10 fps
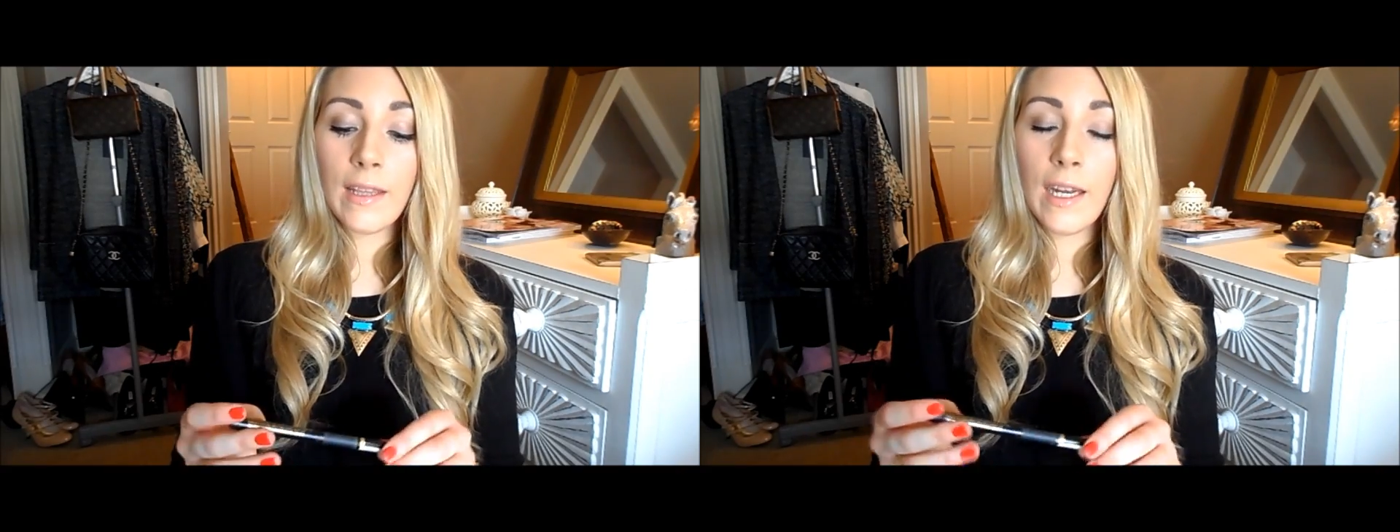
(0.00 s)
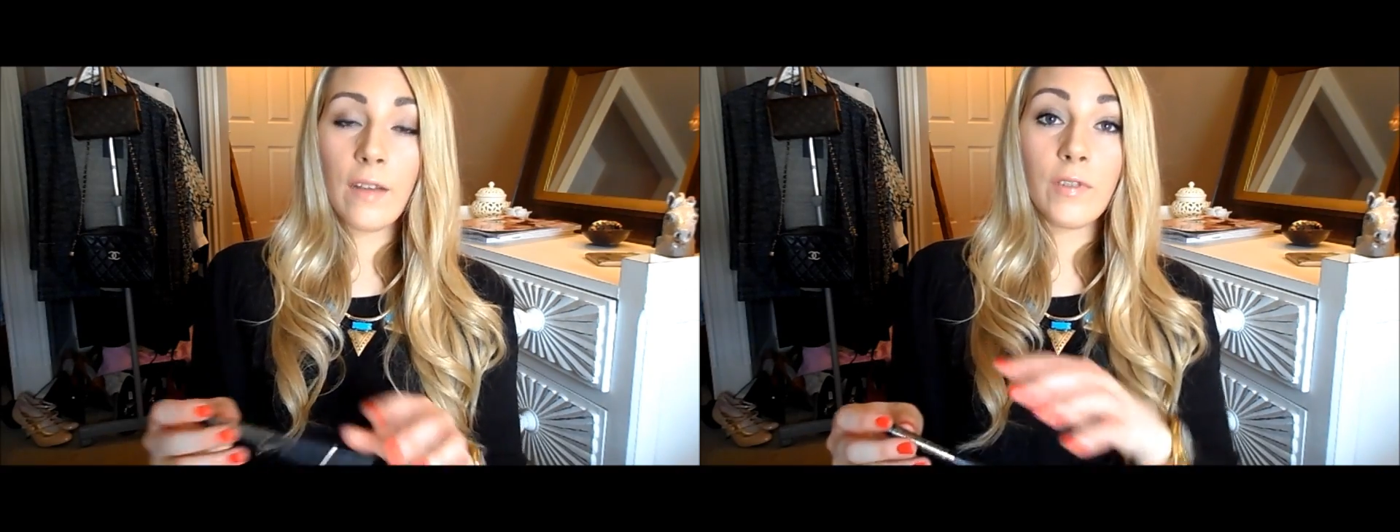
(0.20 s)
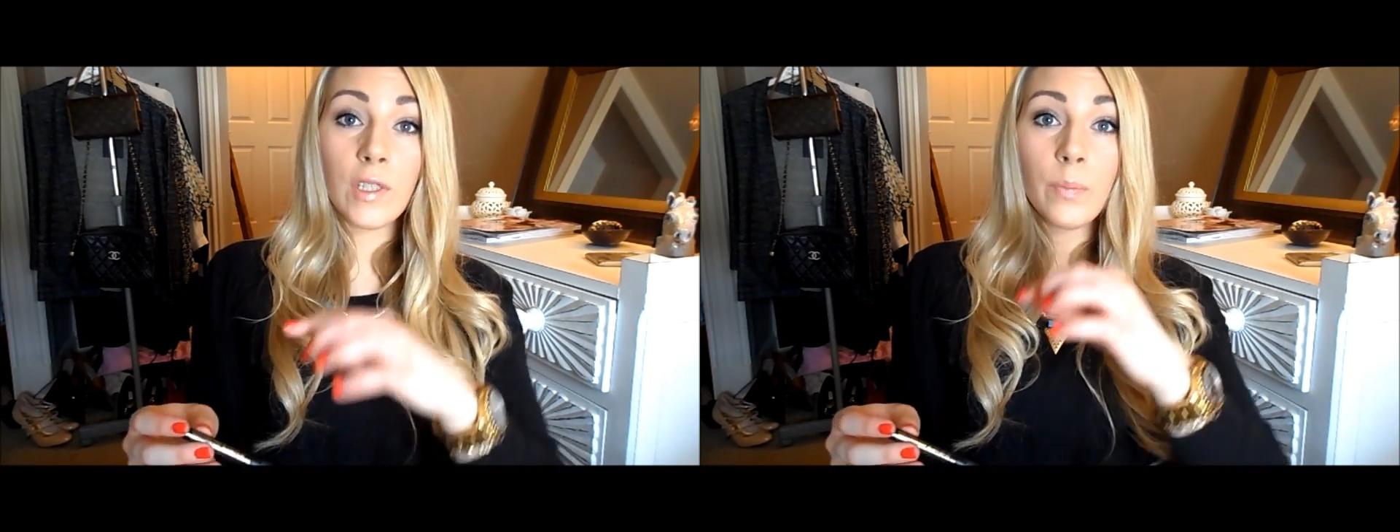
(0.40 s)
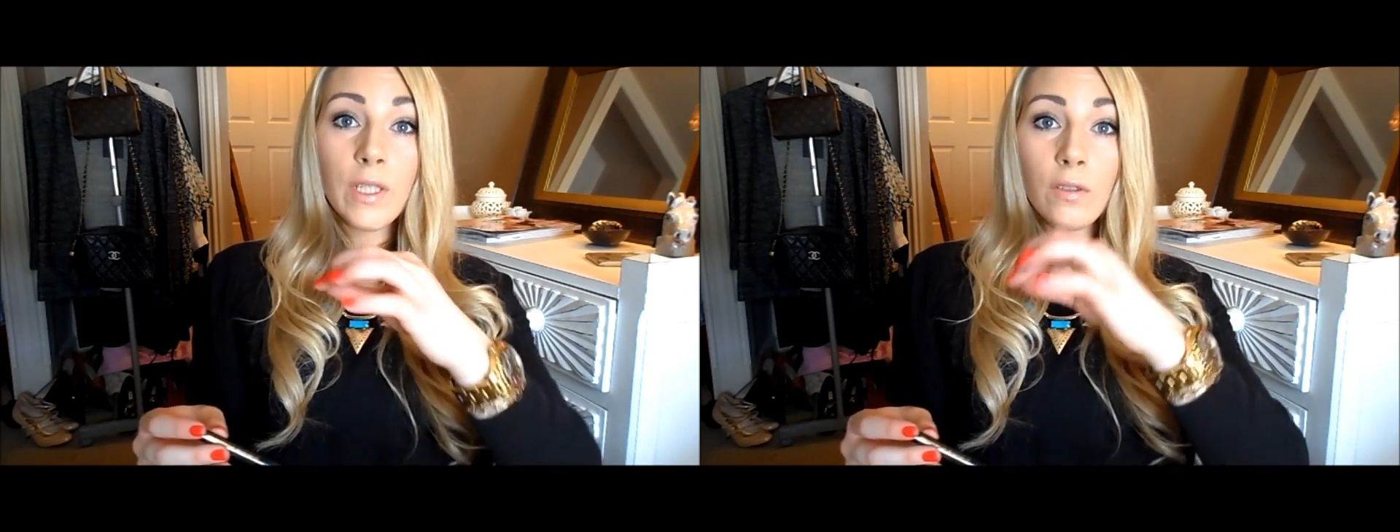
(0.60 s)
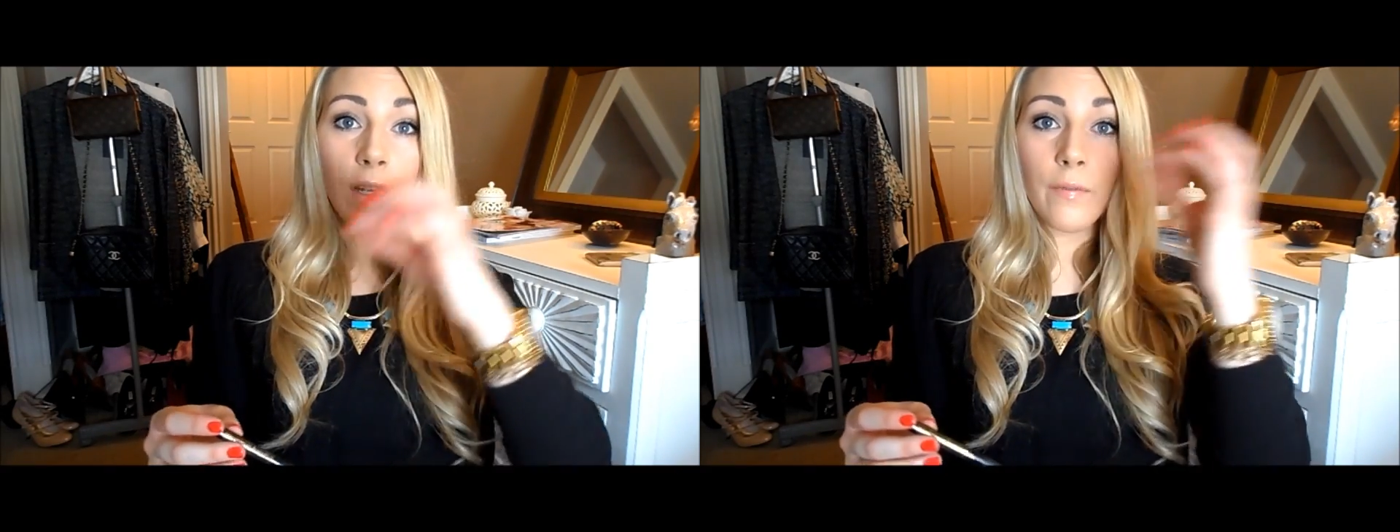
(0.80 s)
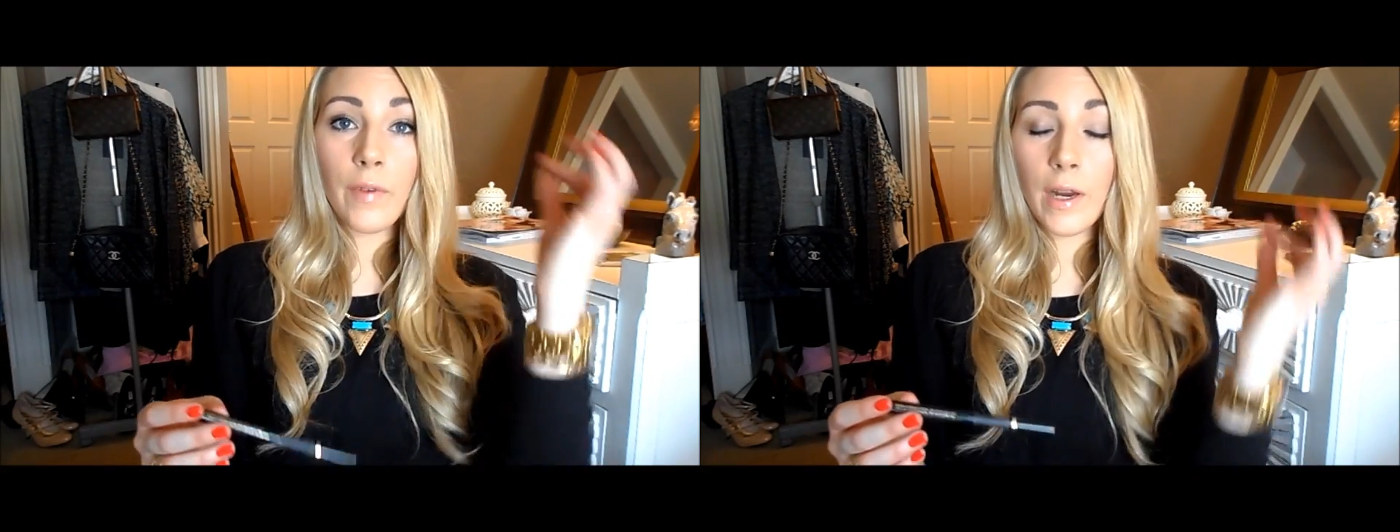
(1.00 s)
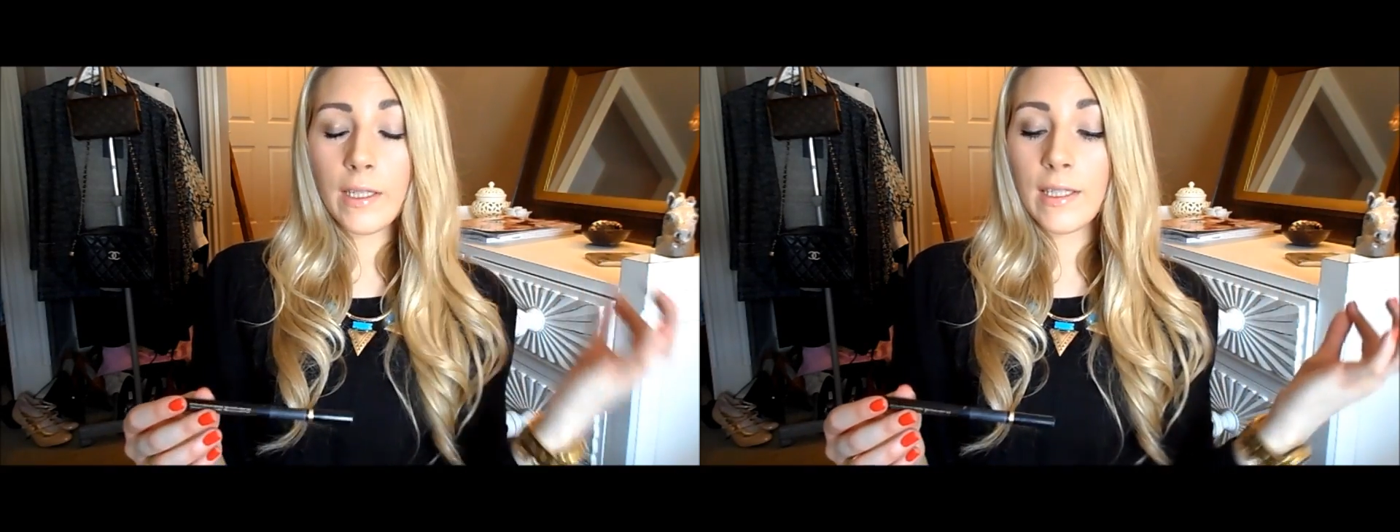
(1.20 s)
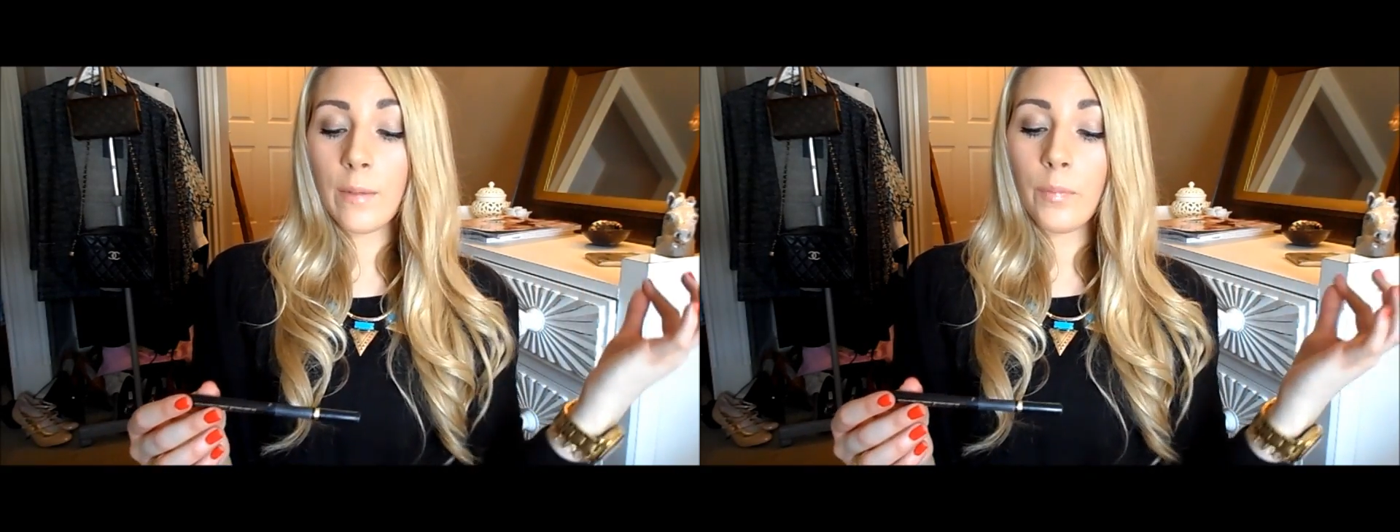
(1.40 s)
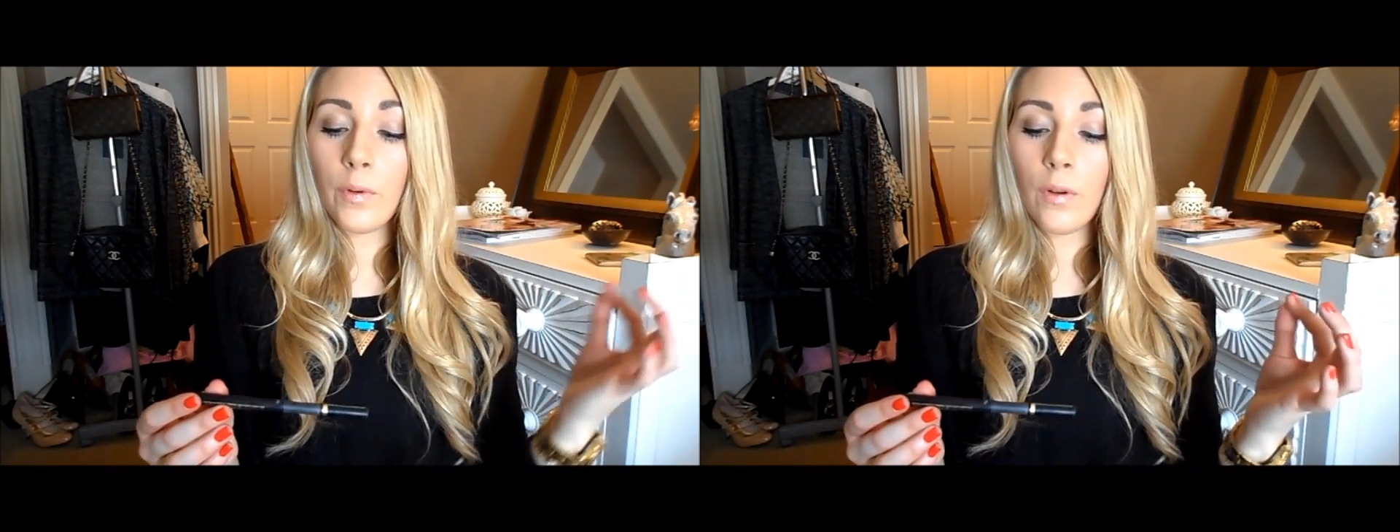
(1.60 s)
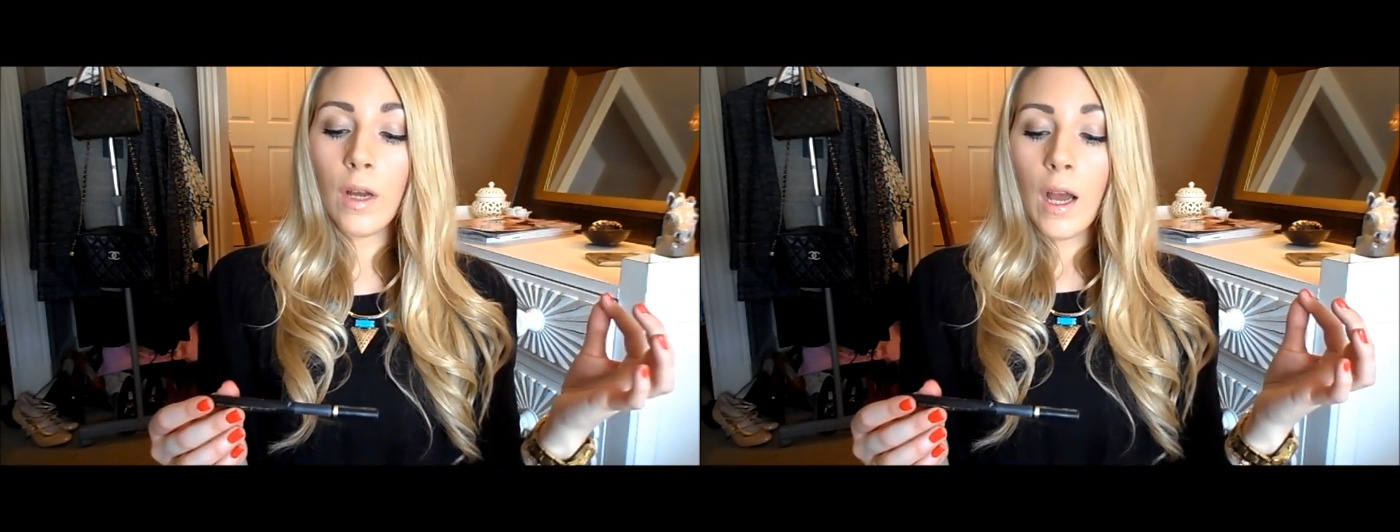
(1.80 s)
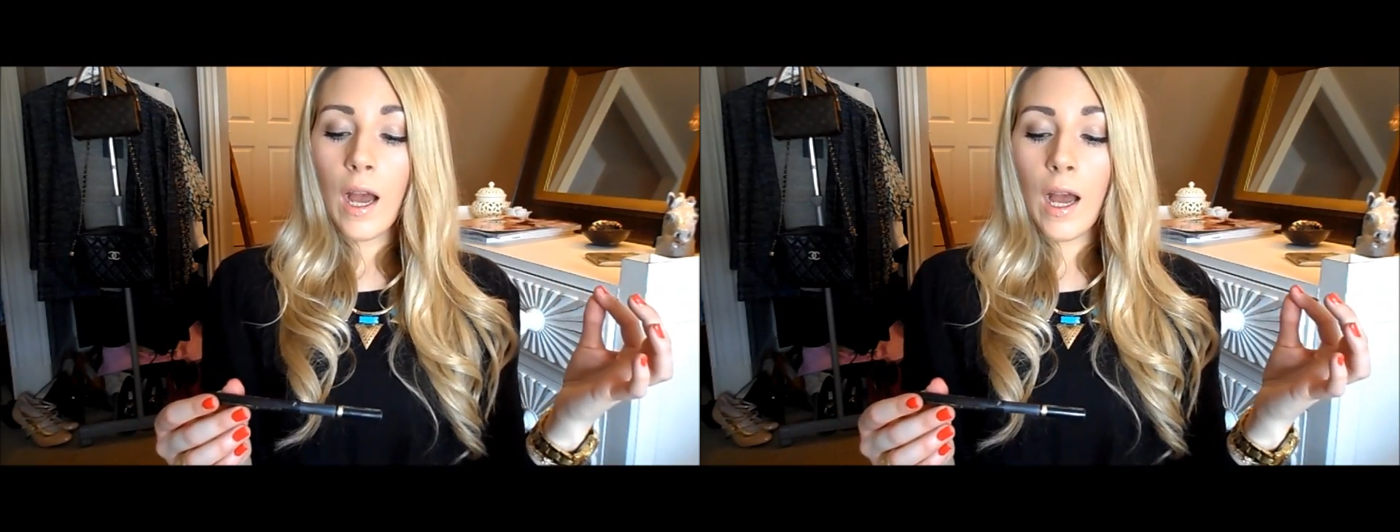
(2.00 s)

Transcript: and then I've just been doing a very simple